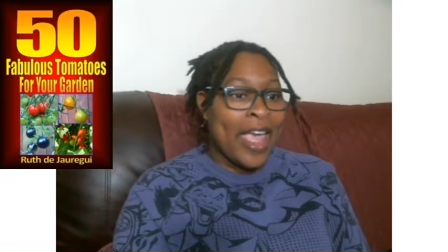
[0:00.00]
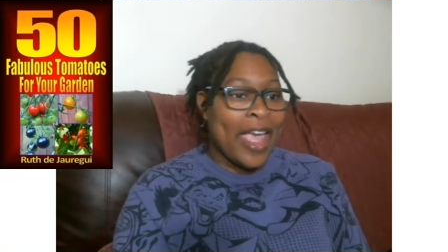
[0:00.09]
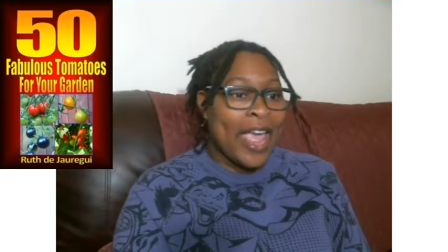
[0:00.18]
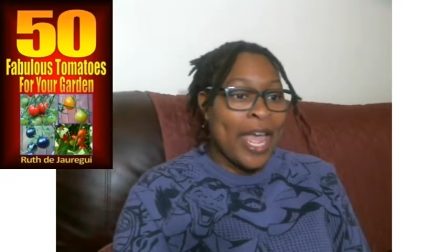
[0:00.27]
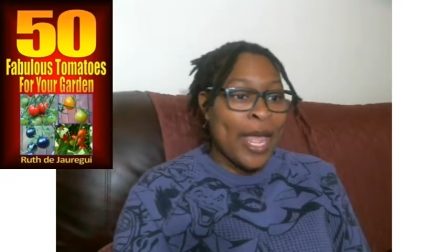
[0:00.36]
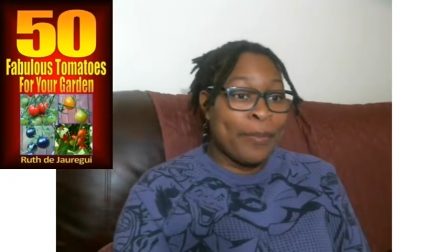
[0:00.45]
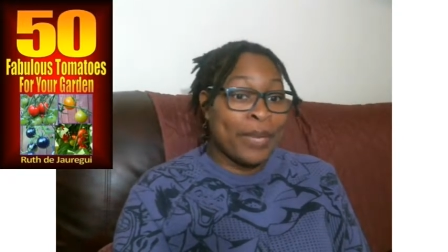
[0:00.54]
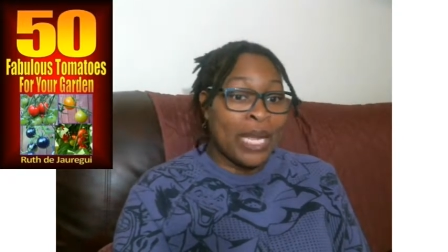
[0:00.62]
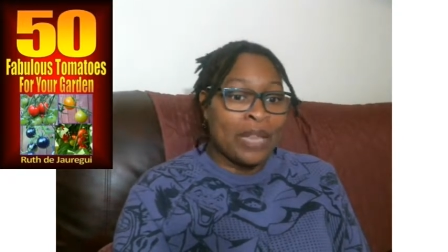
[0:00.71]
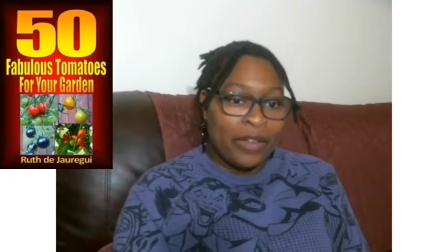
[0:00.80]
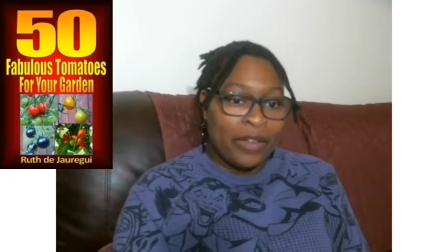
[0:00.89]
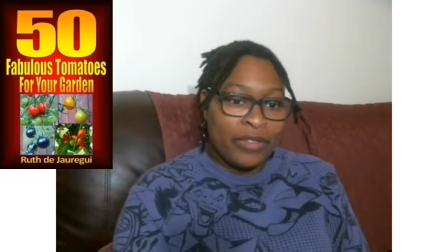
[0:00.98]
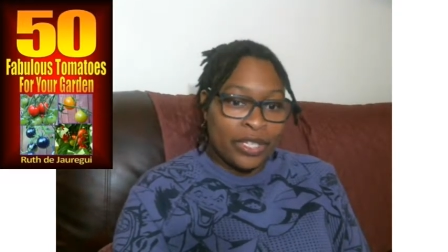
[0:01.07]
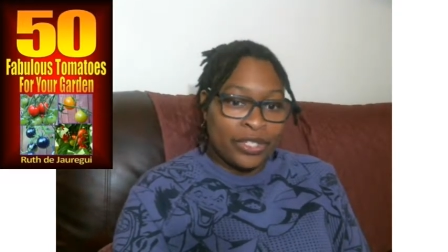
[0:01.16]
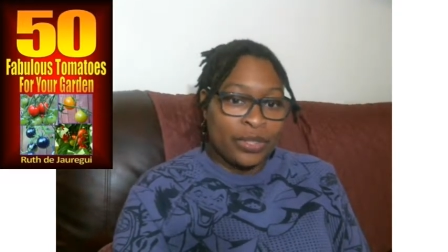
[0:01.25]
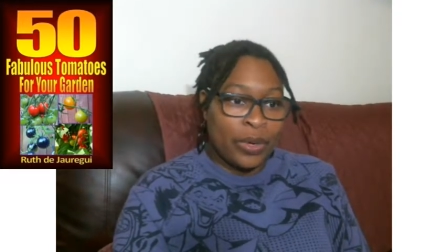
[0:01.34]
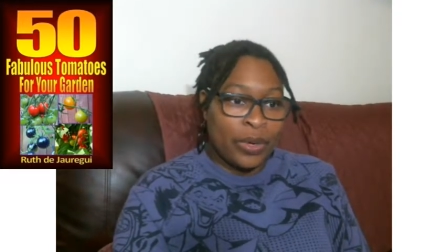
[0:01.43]
And but I love that
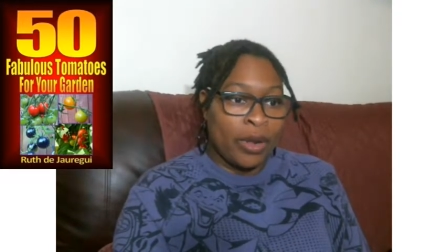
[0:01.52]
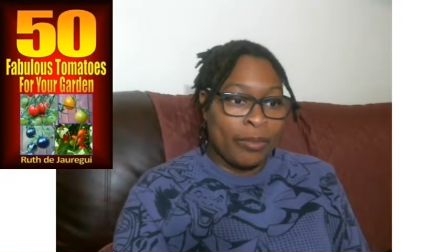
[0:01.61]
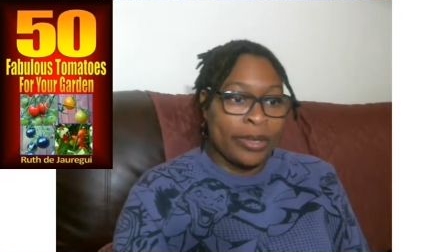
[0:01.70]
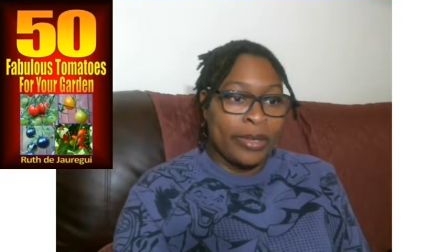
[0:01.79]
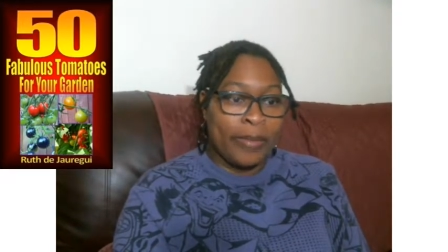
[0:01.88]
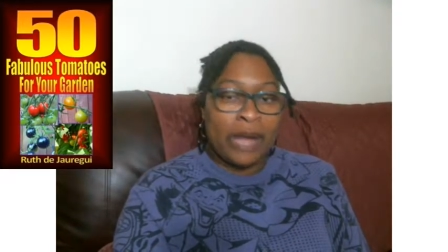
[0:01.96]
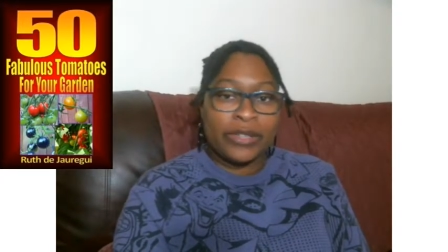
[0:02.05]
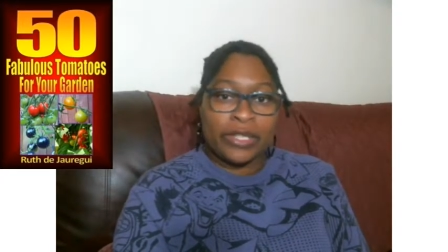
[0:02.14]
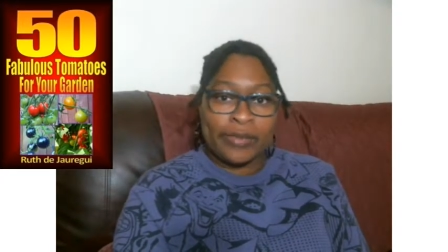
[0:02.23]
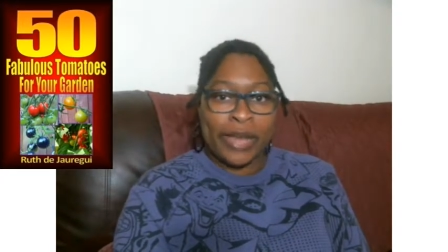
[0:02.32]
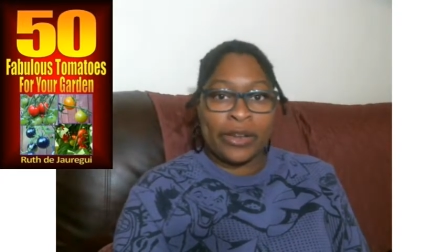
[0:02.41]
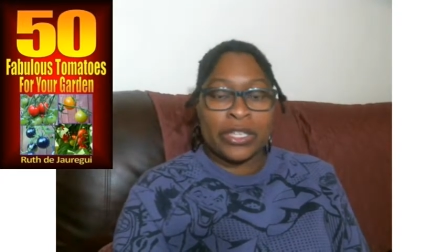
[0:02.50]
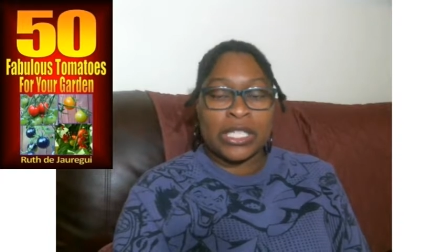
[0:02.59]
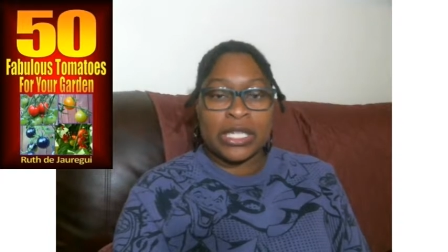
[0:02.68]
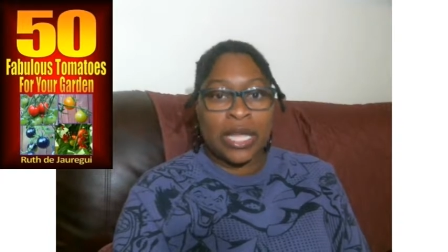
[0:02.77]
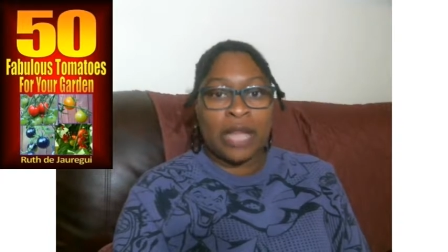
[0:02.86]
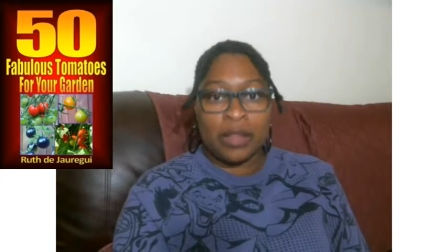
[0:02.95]
she wrote a book about tomatoes,
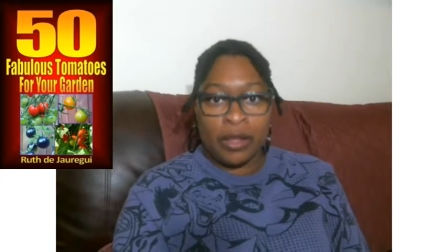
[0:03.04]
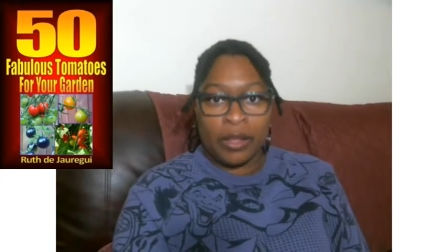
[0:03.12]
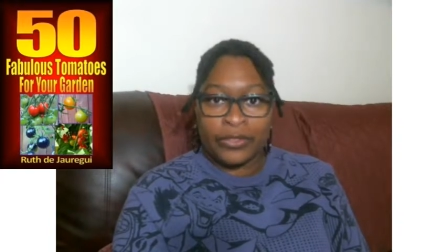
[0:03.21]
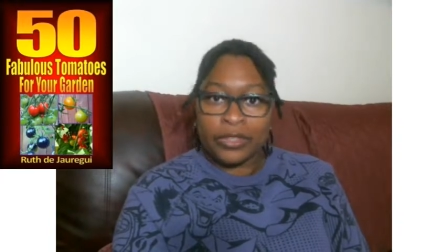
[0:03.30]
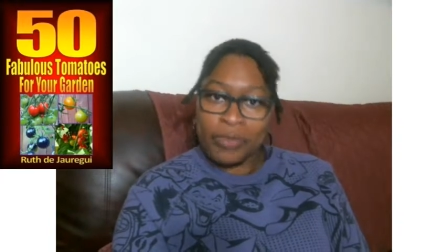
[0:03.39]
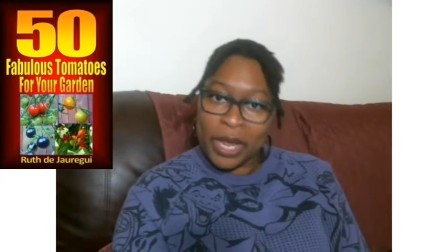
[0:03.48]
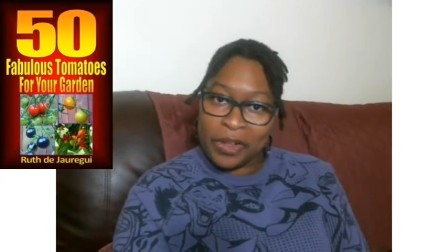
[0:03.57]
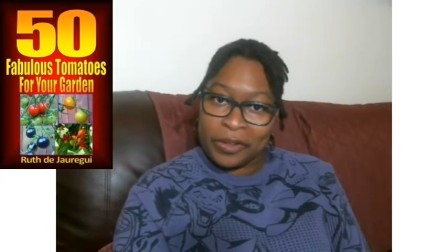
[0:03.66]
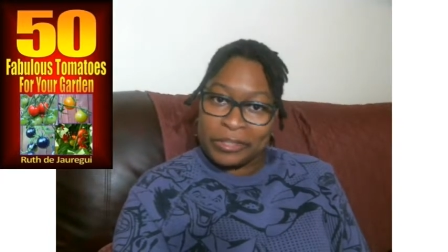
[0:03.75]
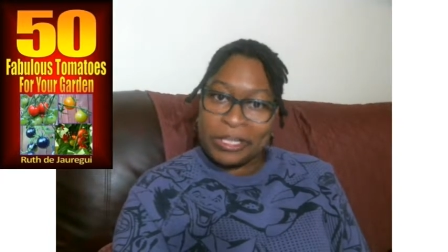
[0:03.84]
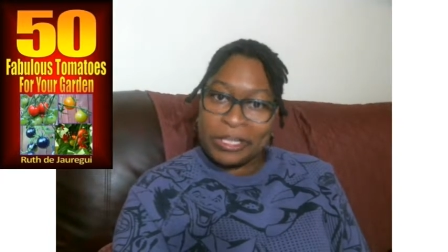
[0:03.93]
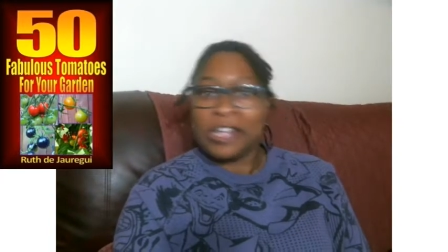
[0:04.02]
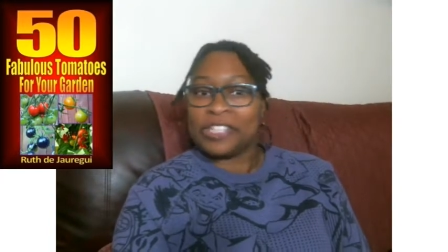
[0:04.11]
because I love tomatoes.